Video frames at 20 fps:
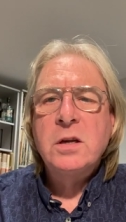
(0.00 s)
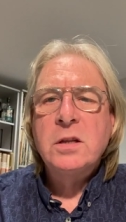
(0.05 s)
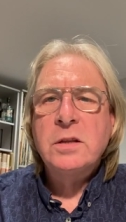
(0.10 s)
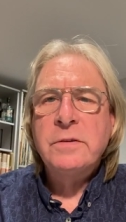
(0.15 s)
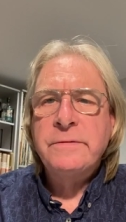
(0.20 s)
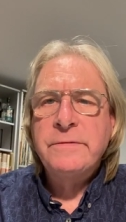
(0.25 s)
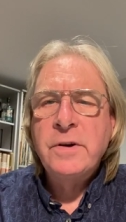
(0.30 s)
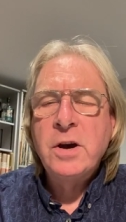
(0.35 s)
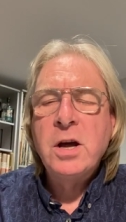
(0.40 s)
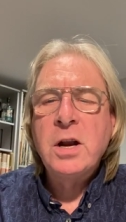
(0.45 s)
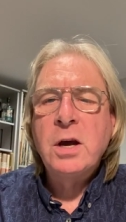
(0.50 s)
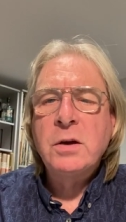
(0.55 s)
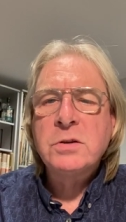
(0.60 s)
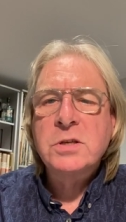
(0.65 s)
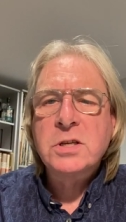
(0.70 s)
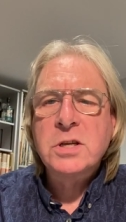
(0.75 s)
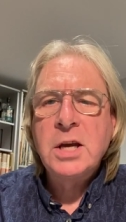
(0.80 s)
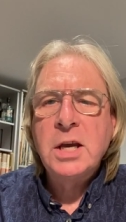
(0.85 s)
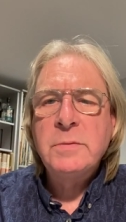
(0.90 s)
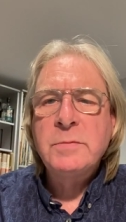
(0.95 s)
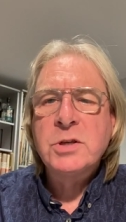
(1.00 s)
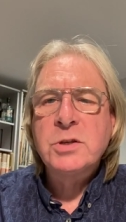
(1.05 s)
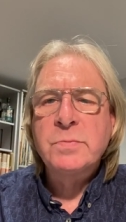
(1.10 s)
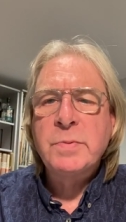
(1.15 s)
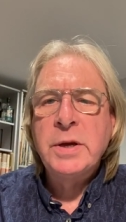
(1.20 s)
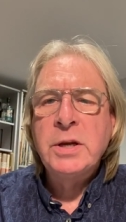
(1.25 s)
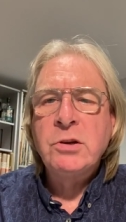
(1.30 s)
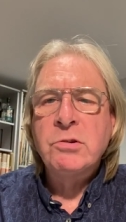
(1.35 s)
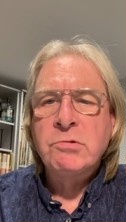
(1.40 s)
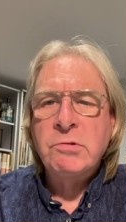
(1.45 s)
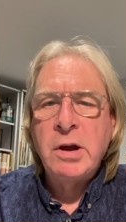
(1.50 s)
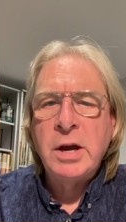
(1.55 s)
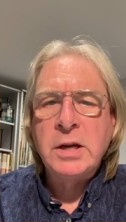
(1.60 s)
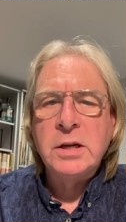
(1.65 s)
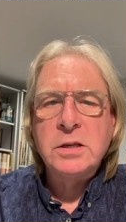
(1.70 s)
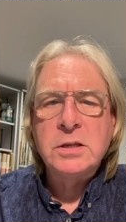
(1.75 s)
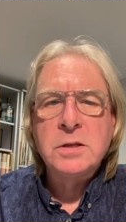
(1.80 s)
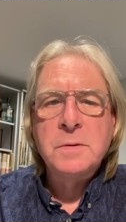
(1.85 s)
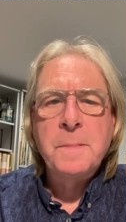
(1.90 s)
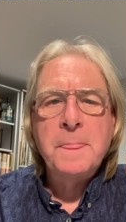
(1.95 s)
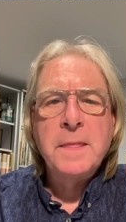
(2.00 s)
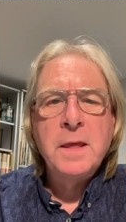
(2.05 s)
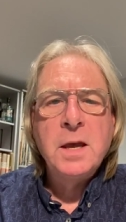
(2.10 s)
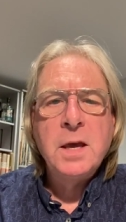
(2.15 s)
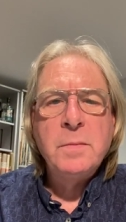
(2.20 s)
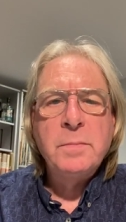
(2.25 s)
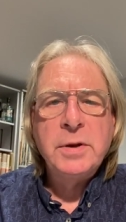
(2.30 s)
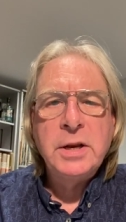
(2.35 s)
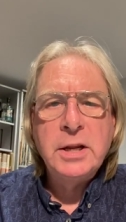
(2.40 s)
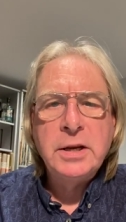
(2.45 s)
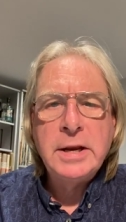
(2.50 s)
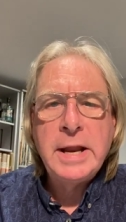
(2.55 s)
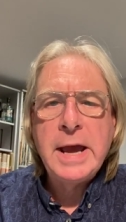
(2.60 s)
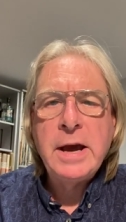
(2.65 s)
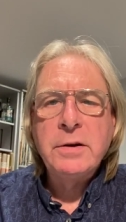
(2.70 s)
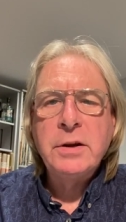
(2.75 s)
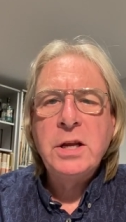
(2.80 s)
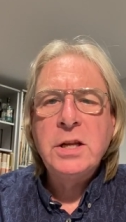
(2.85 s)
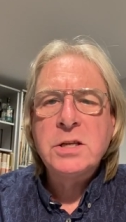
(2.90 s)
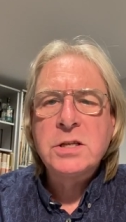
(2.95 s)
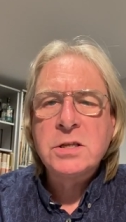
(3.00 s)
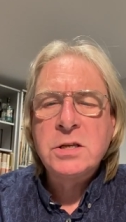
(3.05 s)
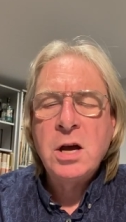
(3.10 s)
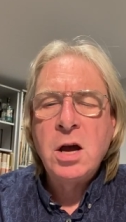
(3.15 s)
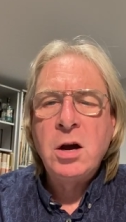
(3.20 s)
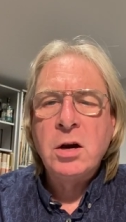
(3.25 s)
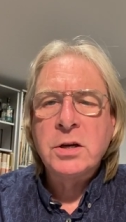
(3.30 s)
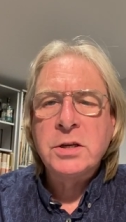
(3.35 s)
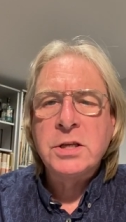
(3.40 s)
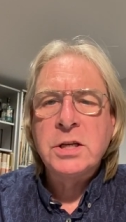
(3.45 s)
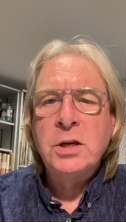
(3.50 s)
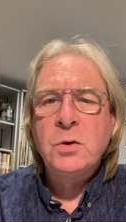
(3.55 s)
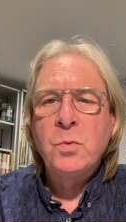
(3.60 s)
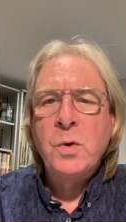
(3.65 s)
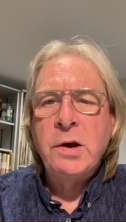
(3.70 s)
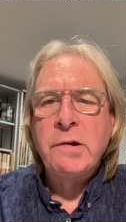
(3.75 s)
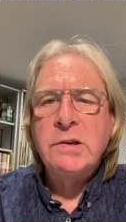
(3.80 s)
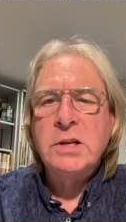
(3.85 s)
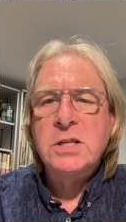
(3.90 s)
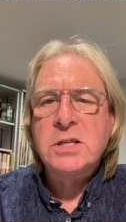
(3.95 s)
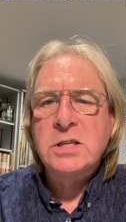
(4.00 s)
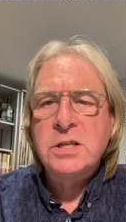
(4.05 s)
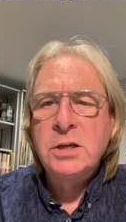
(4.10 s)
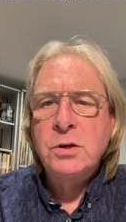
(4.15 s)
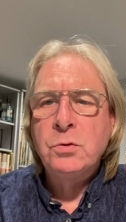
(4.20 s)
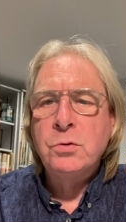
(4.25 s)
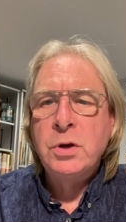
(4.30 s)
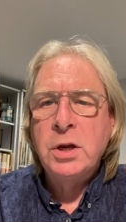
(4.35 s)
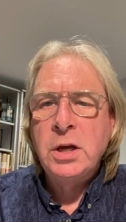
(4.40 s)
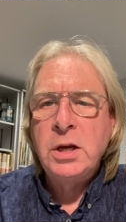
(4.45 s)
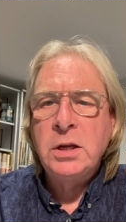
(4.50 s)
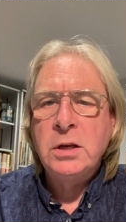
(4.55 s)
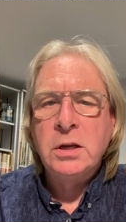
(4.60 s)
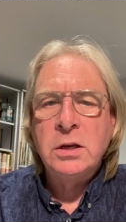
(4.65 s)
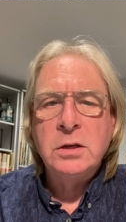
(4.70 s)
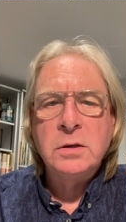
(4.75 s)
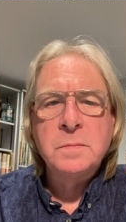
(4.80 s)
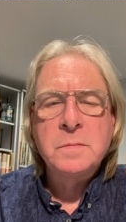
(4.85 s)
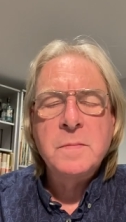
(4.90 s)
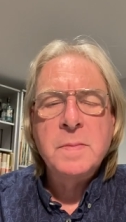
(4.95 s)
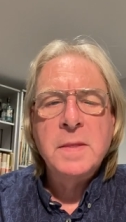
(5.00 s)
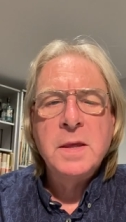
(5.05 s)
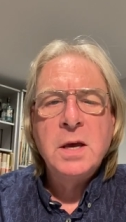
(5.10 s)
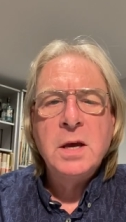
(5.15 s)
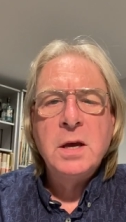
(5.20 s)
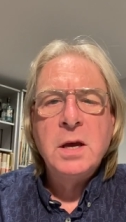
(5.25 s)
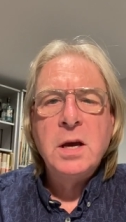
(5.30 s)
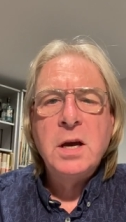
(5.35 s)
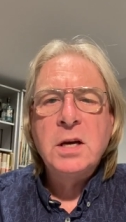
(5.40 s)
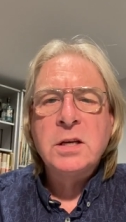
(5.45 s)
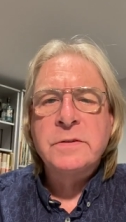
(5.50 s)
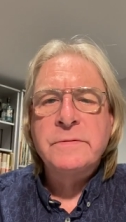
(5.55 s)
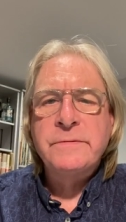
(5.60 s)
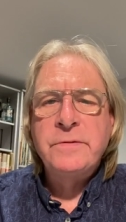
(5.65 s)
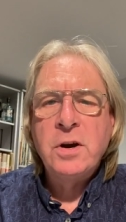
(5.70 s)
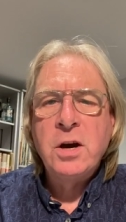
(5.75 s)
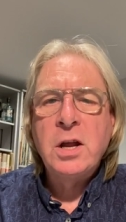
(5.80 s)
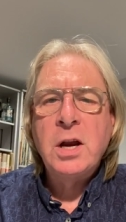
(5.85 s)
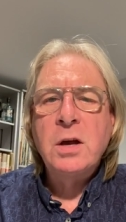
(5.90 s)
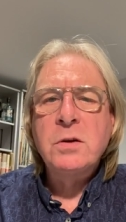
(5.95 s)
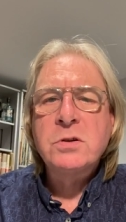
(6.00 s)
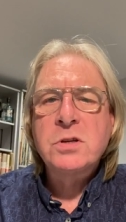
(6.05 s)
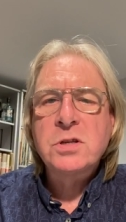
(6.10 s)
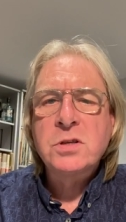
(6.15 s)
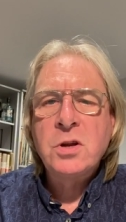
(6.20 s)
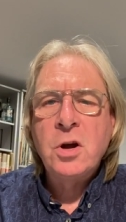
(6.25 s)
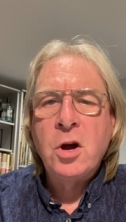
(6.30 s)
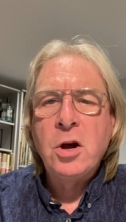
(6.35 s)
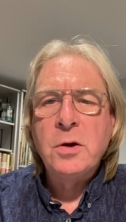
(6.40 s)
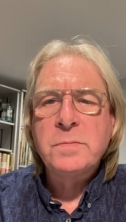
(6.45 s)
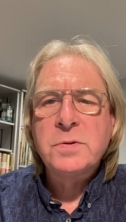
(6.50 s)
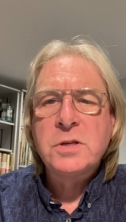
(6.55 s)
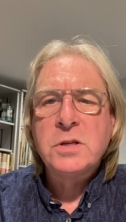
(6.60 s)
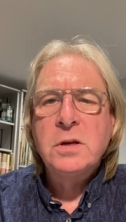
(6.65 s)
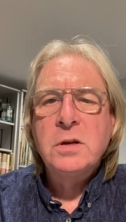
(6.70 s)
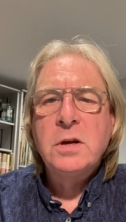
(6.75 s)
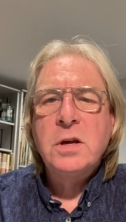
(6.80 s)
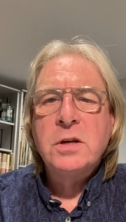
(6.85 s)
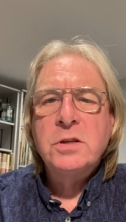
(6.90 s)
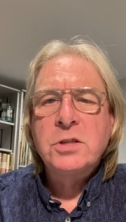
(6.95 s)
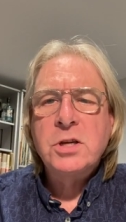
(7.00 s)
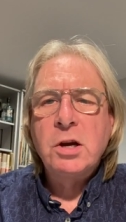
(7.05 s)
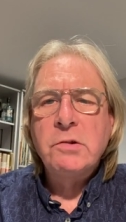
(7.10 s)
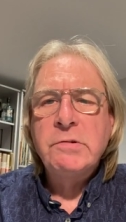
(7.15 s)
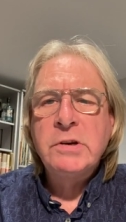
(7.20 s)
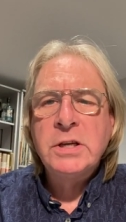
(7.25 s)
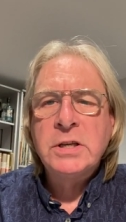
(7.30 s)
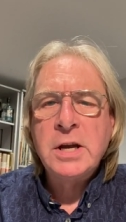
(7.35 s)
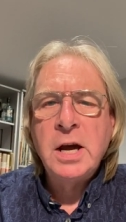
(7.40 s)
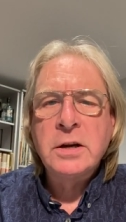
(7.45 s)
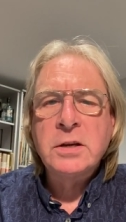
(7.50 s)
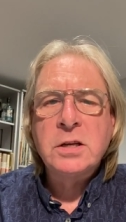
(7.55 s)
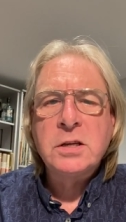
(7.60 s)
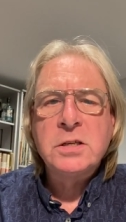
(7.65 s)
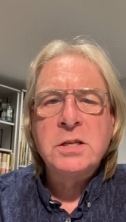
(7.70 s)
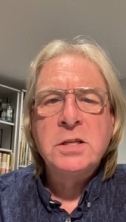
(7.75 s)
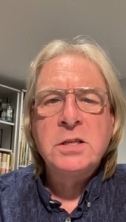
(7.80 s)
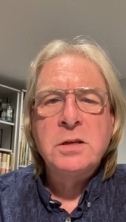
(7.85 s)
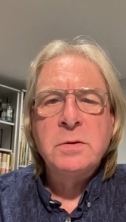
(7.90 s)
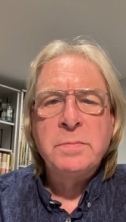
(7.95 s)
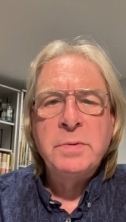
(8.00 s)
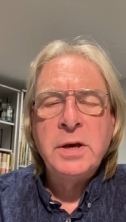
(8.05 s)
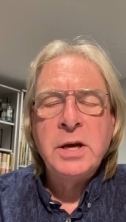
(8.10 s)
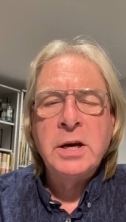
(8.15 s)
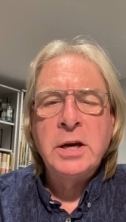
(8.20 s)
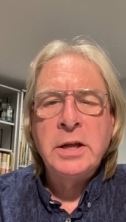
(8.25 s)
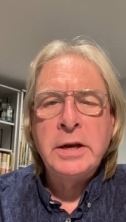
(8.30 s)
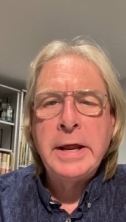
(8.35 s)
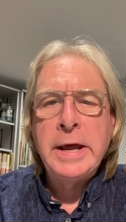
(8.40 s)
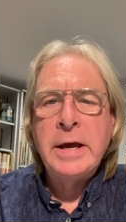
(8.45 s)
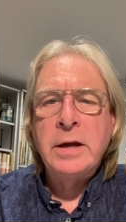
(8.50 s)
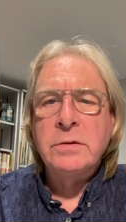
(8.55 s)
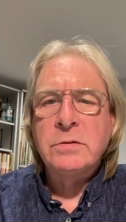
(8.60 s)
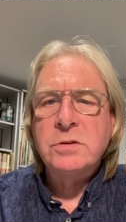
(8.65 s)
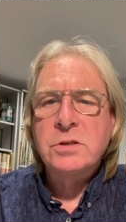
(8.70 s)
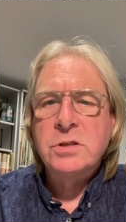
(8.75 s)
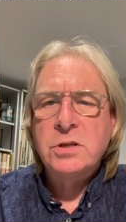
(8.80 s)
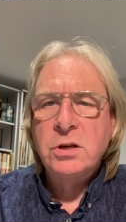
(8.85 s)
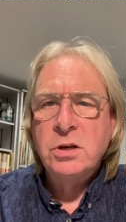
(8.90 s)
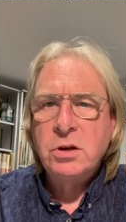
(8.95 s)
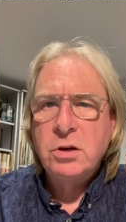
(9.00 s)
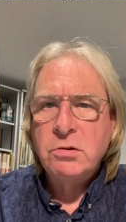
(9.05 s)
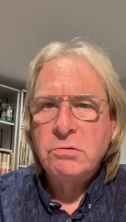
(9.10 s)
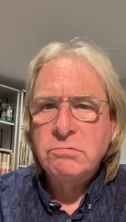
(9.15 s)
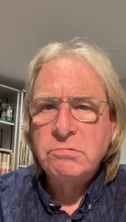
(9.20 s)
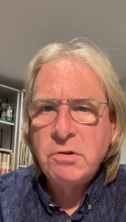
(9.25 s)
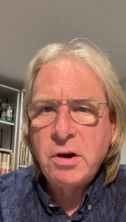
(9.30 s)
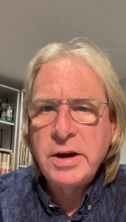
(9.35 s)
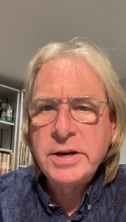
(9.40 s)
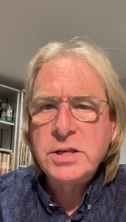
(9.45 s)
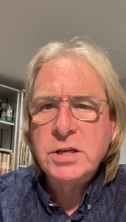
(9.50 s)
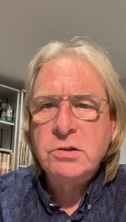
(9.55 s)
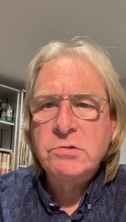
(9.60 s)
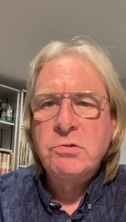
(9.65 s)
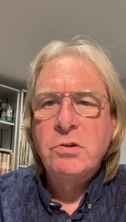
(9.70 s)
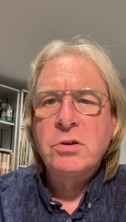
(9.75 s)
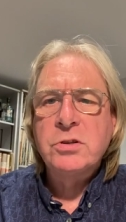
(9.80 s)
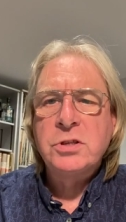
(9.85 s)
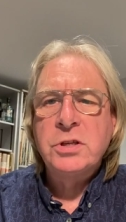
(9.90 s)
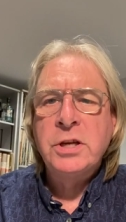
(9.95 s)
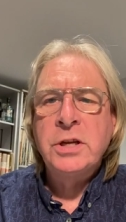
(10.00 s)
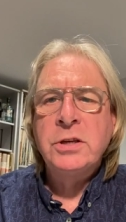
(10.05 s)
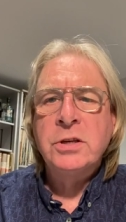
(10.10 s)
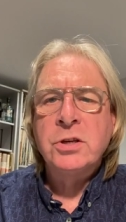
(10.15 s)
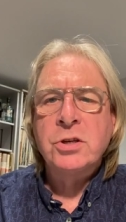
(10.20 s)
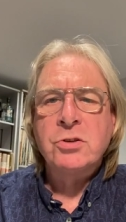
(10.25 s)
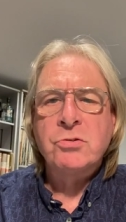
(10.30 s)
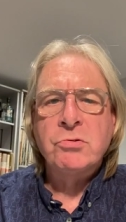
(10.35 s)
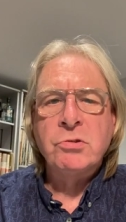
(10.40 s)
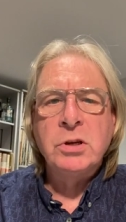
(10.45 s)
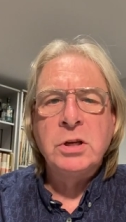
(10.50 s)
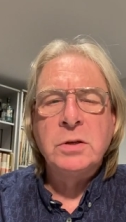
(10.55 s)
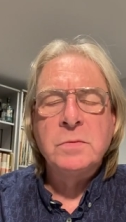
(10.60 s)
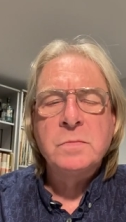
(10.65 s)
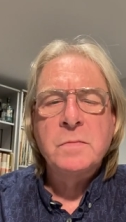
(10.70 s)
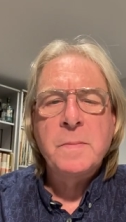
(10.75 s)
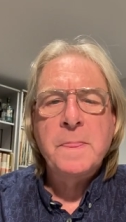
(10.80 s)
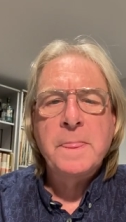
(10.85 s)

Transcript: The furlough scheme has been great, but it now needs targeting where it's still needed. As furlough stops, so redundancies are being announced right across the industry